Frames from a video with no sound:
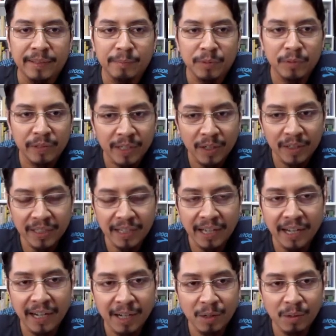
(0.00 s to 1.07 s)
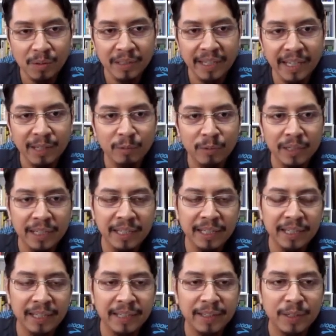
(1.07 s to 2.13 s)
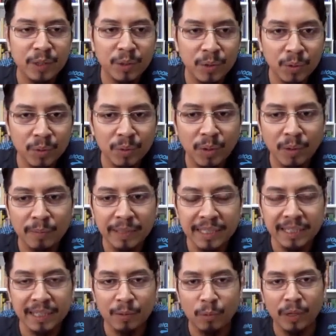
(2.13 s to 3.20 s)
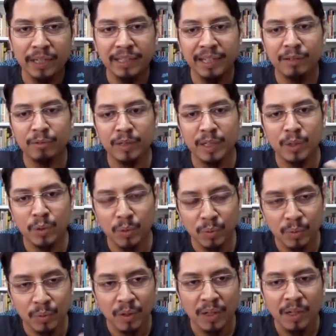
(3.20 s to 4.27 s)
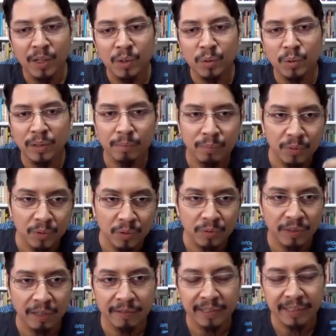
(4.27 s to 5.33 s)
Moving on, how can we do, or basically what can we do to improve our